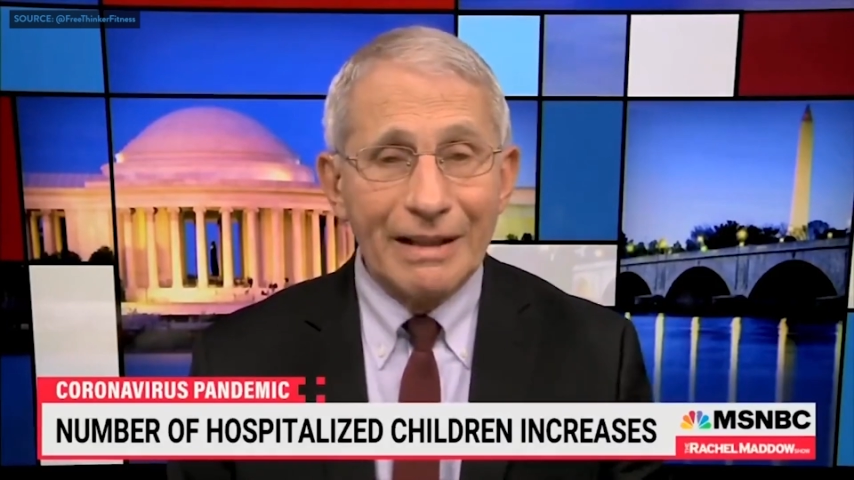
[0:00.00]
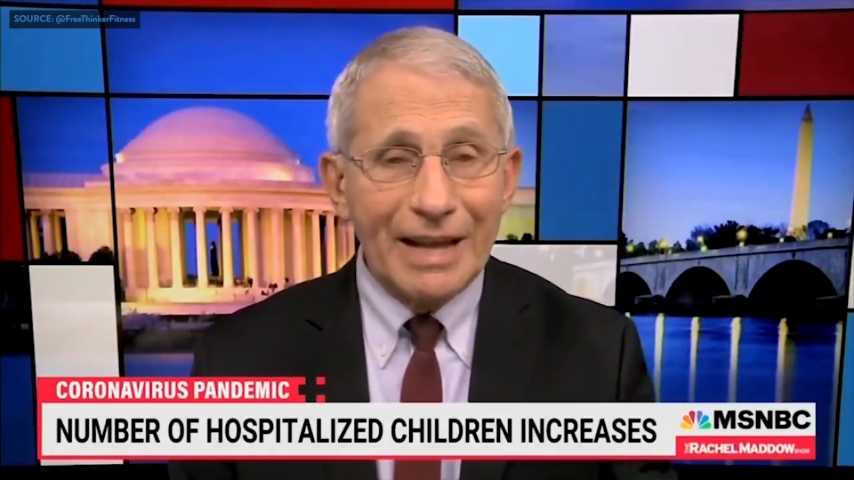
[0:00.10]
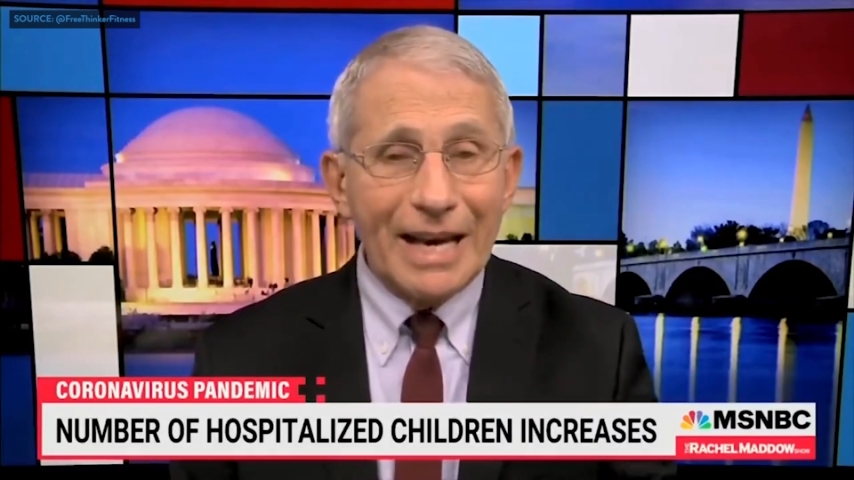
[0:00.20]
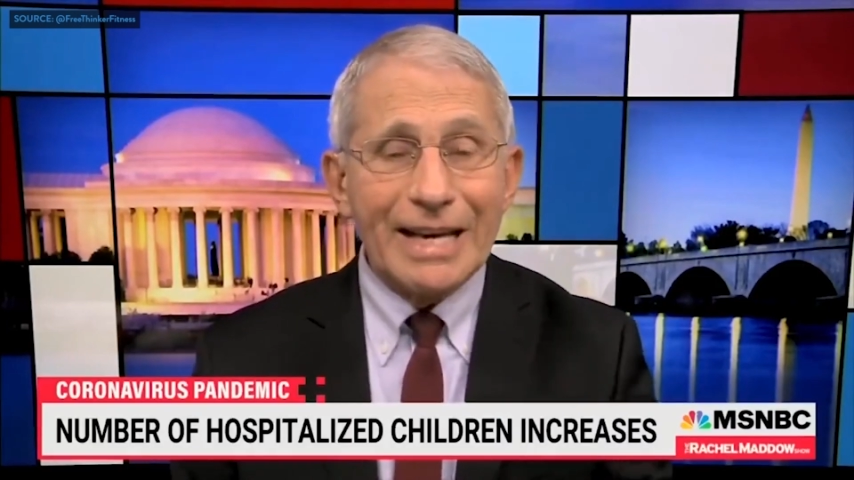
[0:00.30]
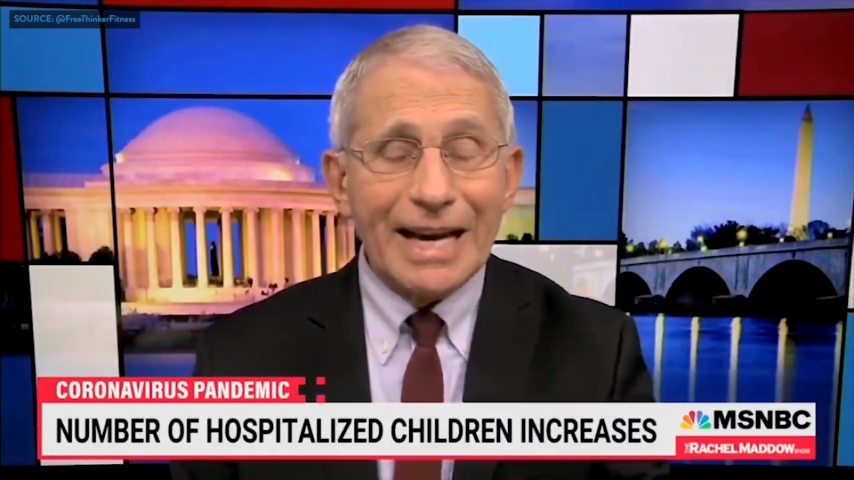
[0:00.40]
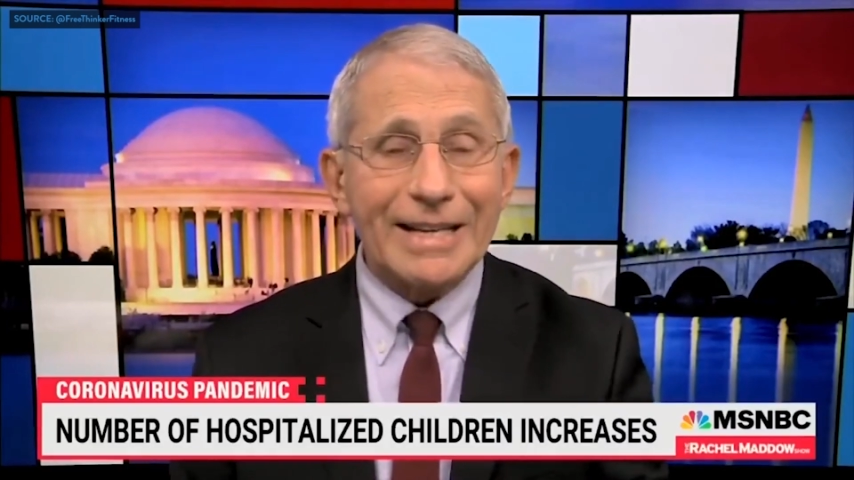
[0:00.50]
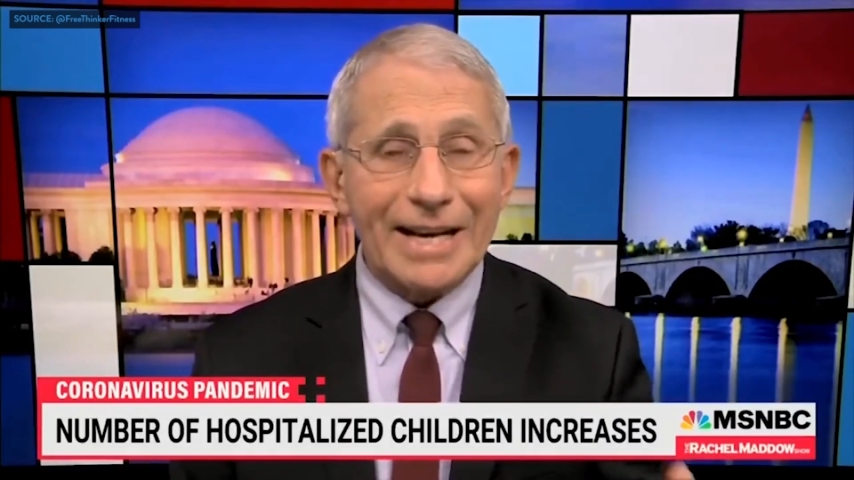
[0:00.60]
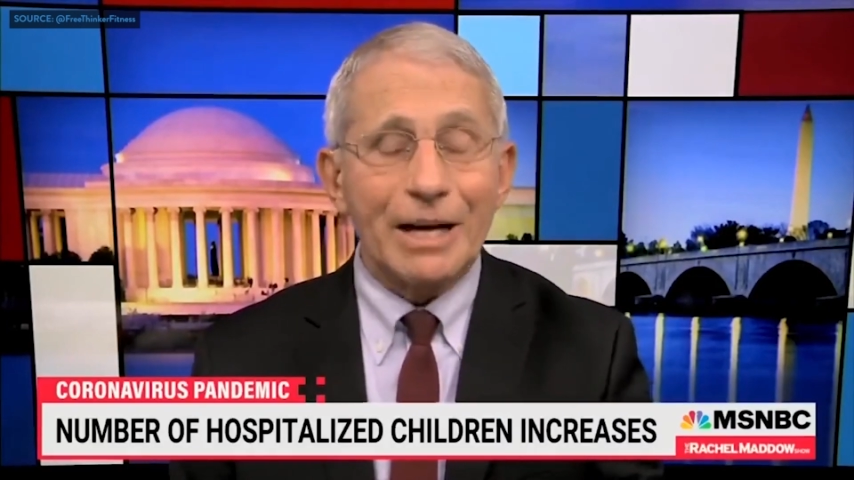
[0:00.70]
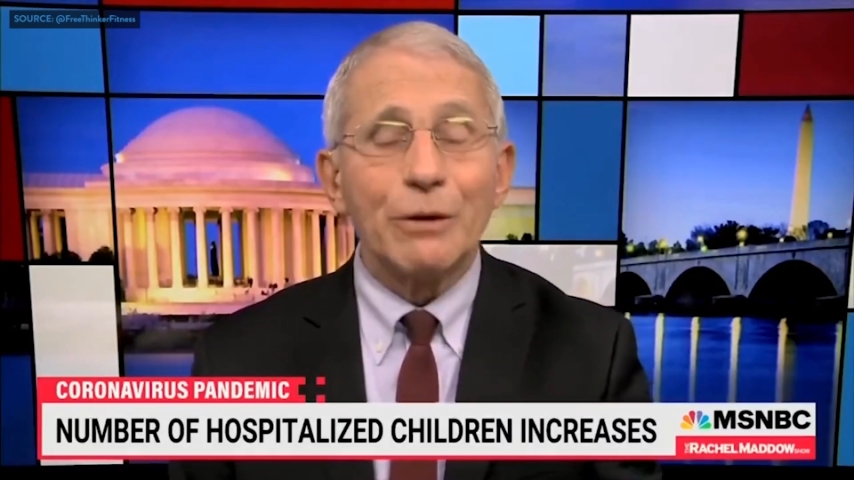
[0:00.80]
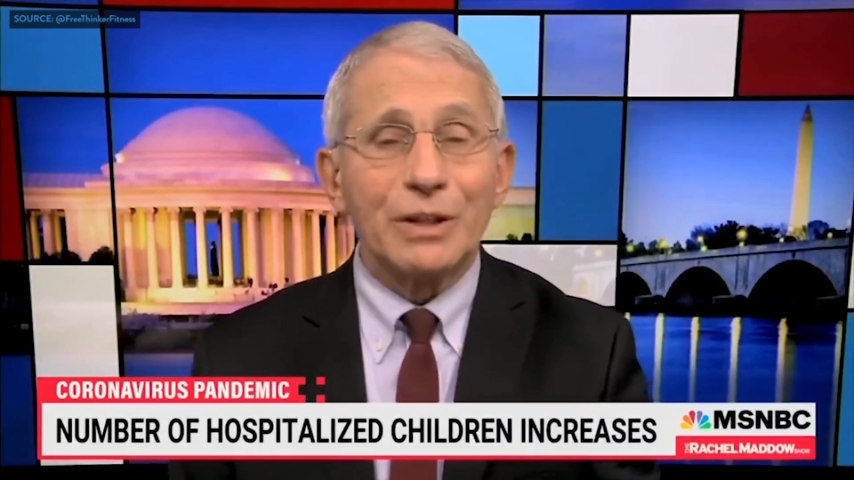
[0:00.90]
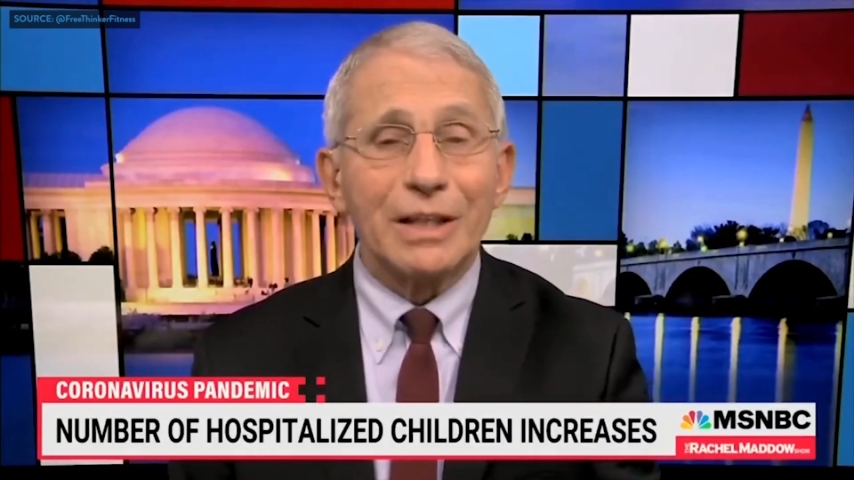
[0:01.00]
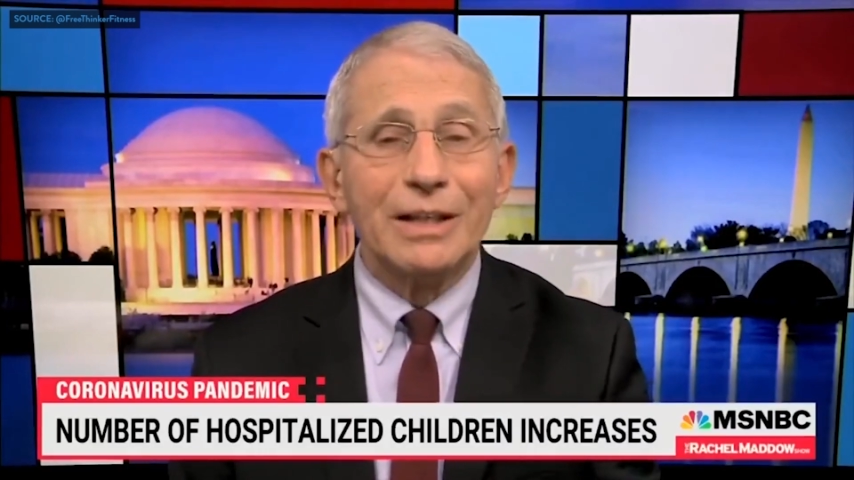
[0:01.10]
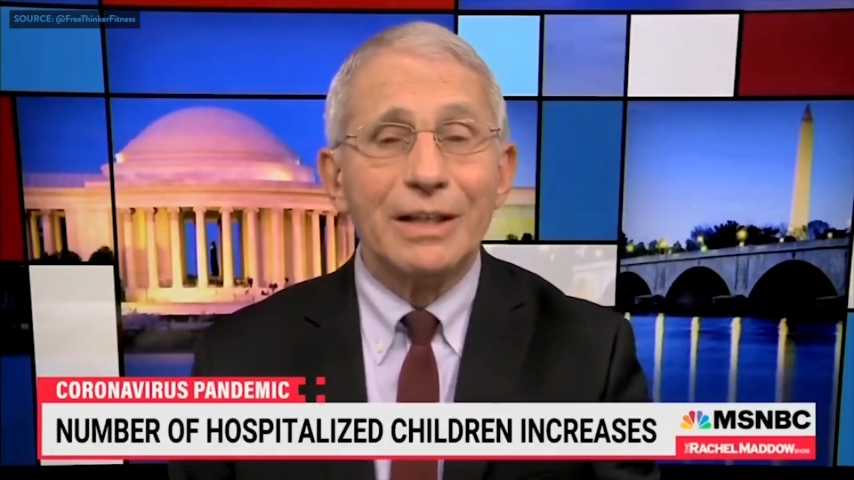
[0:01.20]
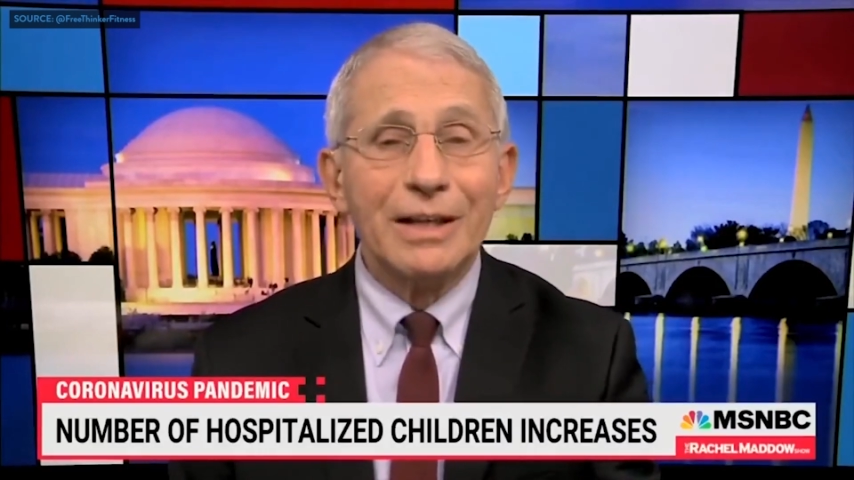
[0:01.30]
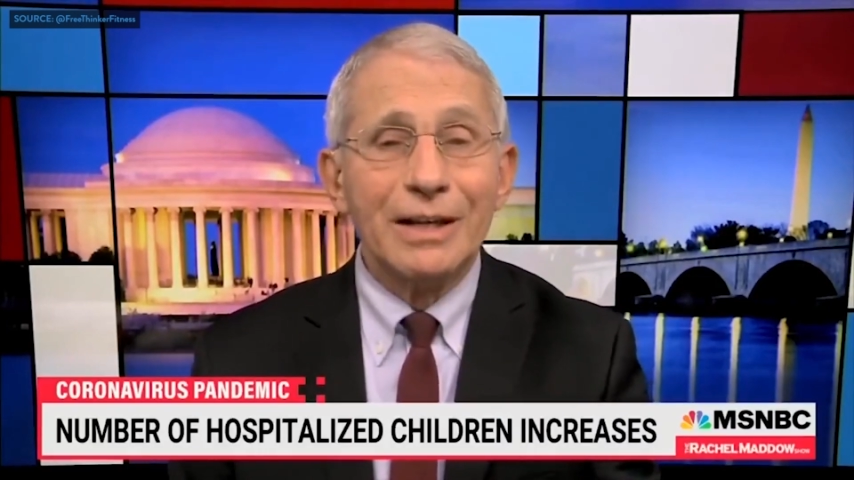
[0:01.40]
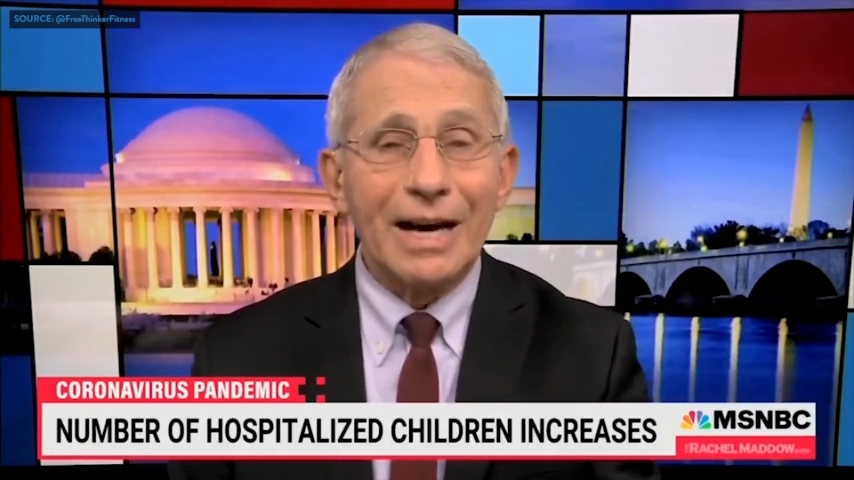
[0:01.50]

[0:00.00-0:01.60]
And they get counted